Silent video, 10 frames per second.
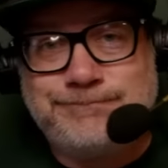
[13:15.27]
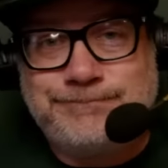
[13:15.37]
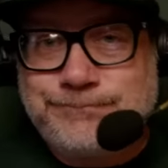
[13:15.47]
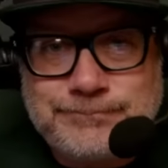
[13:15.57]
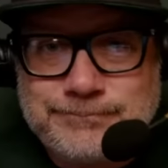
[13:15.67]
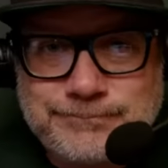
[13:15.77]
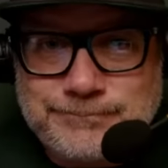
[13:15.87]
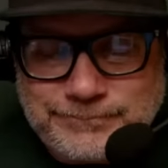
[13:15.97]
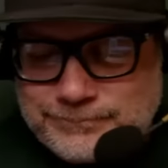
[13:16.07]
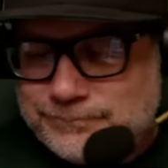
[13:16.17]

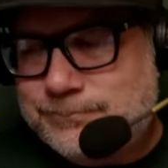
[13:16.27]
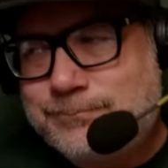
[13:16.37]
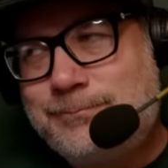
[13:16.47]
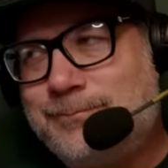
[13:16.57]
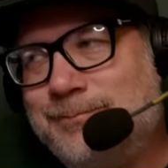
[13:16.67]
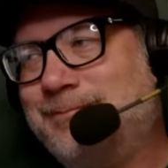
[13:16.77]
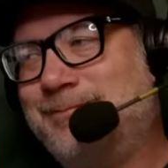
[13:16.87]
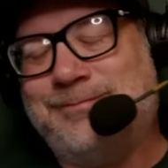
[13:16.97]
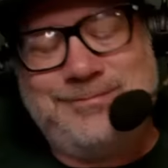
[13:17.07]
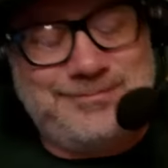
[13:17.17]

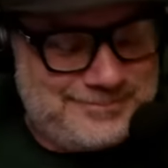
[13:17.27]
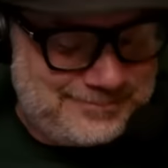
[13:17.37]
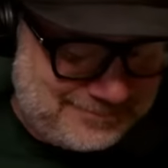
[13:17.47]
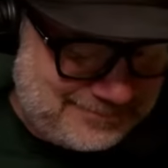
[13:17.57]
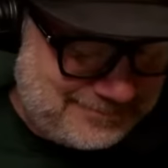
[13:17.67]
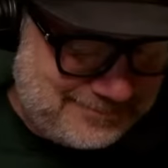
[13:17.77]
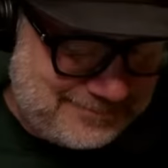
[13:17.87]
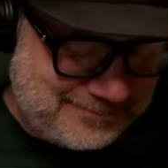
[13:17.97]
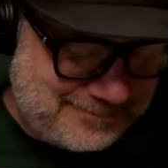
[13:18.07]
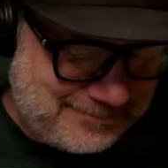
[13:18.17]

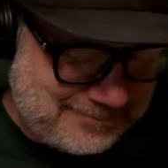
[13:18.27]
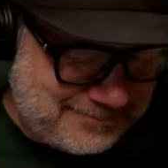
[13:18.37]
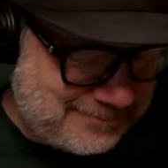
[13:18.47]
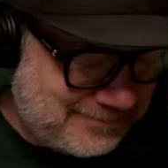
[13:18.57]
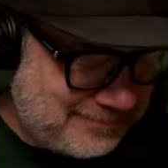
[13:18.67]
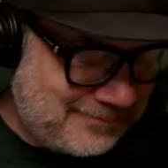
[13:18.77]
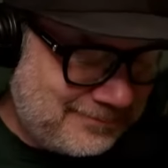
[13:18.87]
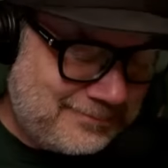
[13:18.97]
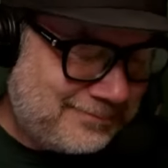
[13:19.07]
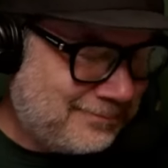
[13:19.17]

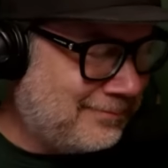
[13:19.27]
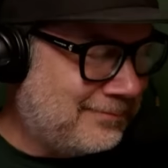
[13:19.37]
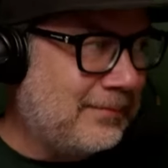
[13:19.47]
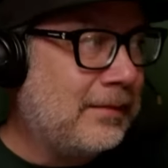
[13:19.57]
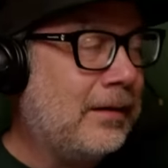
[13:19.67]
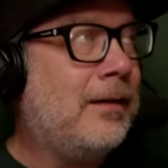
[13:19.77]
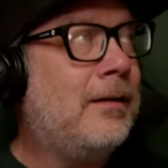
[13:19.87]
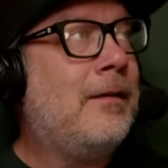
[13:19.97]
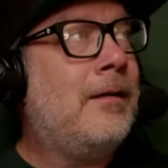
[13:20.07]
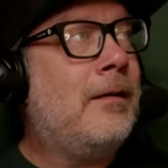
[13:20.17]

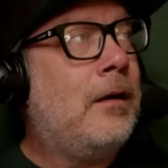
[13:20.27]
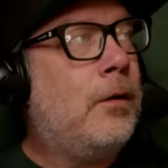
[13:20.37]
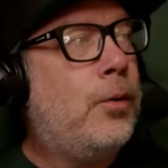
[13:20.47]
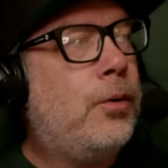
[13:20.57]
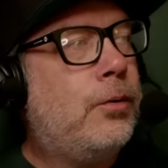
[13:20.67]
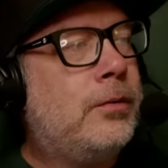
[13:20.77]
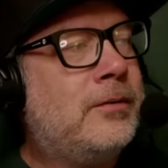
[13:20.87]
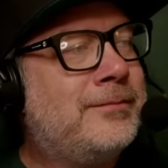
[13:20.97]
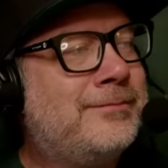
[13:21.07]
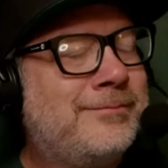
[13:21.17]

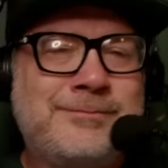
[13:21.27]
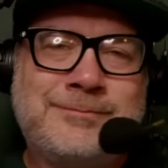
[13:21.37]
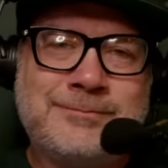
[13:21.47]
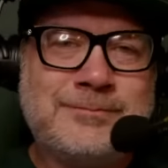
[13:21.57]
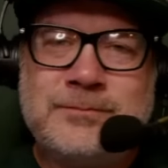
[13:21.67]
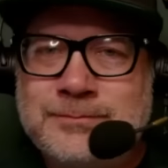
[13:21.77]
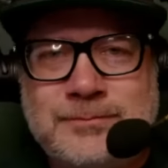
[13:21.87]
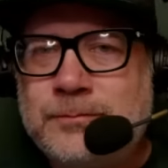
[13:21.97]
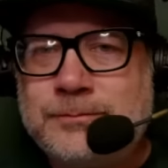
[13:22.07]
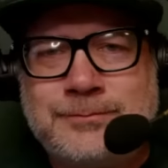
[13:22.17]

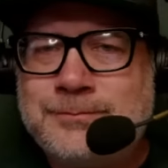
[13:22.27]
No one is speaking in this clip.